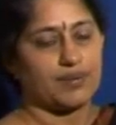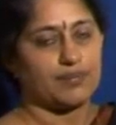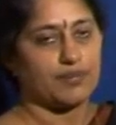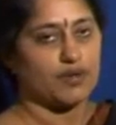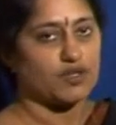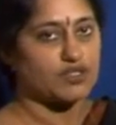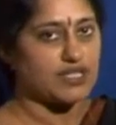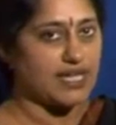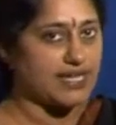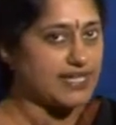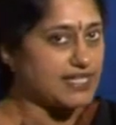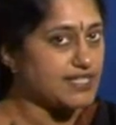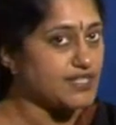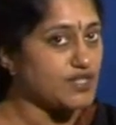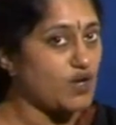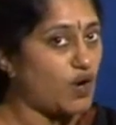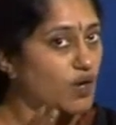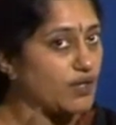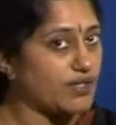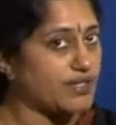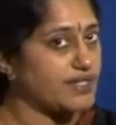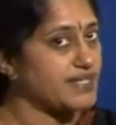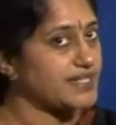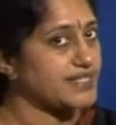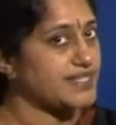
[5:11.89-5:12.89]
Because unless the
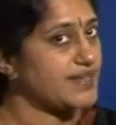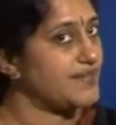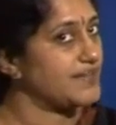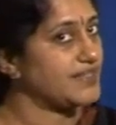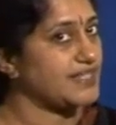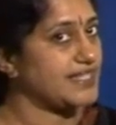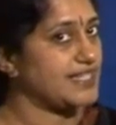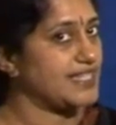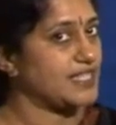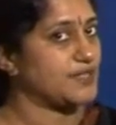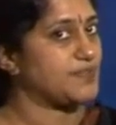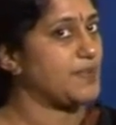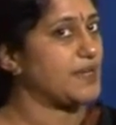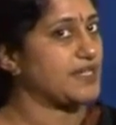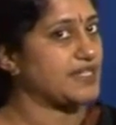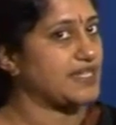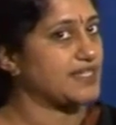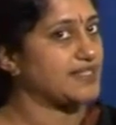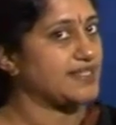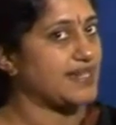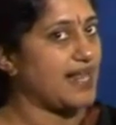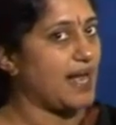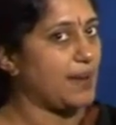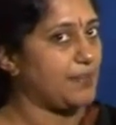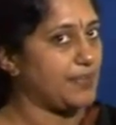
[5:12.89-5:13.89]
order is given, the dispatch
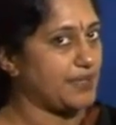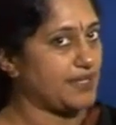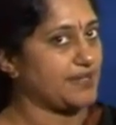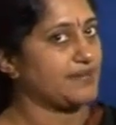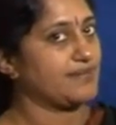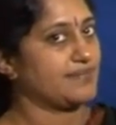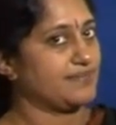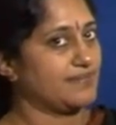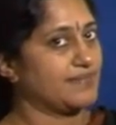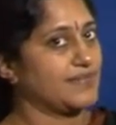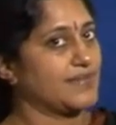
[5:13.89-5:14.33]
doesn't happen.